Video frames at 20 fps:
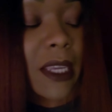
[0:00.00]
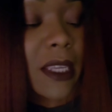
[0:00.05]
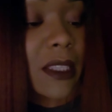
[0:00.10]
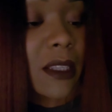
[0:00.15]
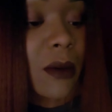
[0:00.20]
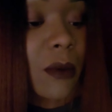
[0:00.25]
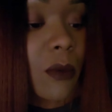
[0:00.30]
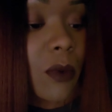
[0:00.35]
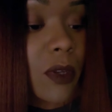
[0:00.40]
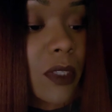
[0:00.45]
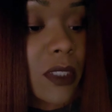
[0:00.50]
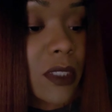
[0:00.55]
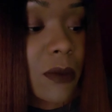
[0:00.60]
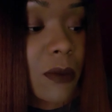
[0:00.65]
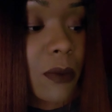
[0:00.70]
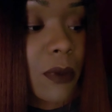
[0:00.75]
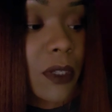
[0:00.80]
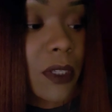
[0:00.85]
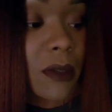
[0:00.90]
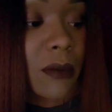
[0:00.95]
making them want
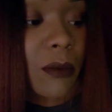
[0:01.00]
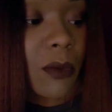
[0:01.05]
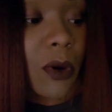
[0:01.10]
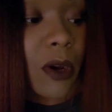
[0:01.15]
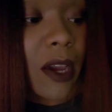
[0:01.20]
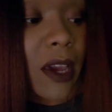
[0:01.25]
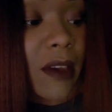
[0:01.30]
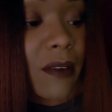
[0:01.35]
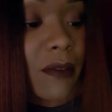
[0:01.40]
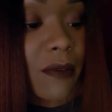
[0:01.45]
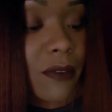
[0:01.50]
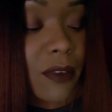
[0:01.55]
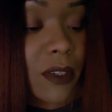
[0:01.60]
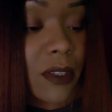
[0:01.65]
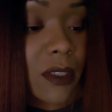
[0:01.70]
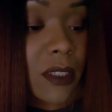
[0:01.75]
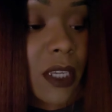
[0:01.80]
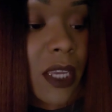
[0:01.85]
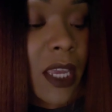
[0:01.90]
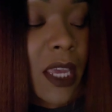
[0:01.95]
to put in more
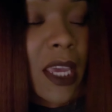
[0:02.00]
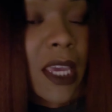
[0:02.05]
effort.